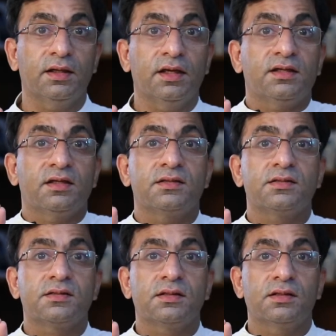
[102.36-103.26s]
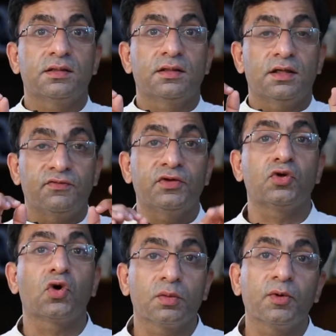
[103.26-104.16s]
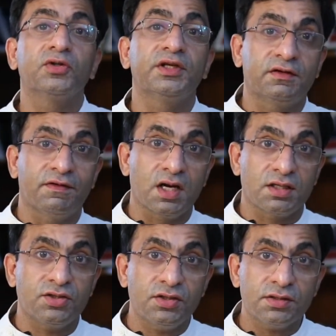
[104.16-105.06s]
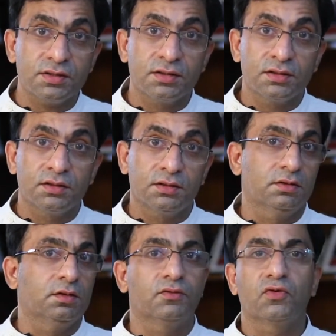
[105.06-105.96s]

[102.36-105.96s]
If we talk about the advantages, of